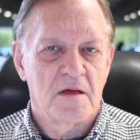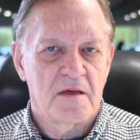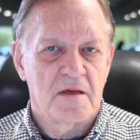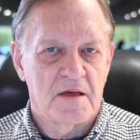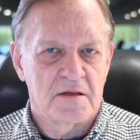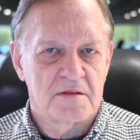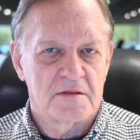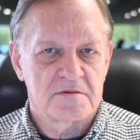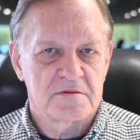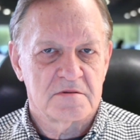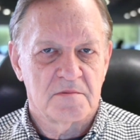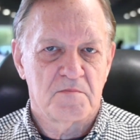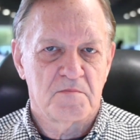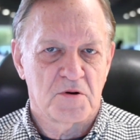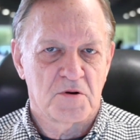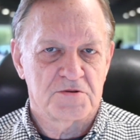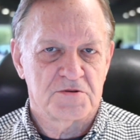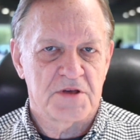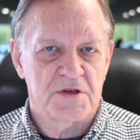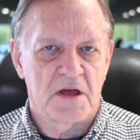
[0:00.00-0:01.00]
its
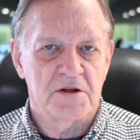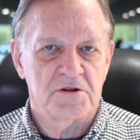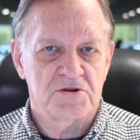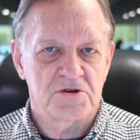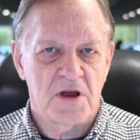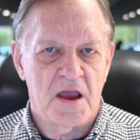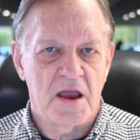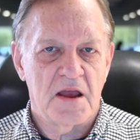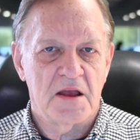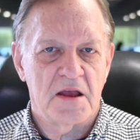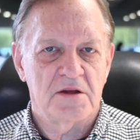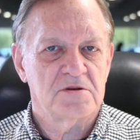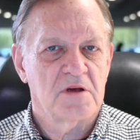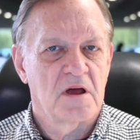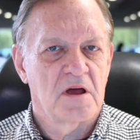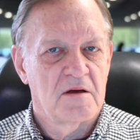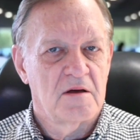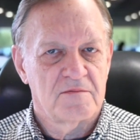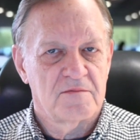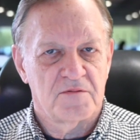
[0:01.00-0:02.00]
percent change,
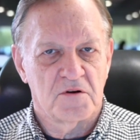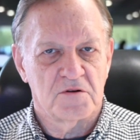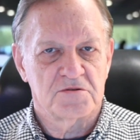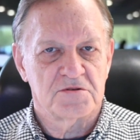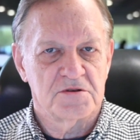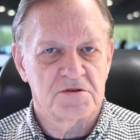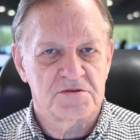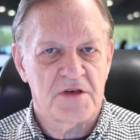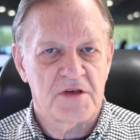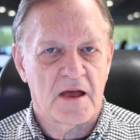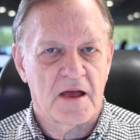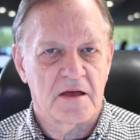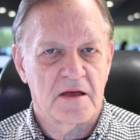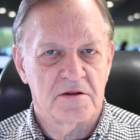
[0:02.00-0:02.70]
first and second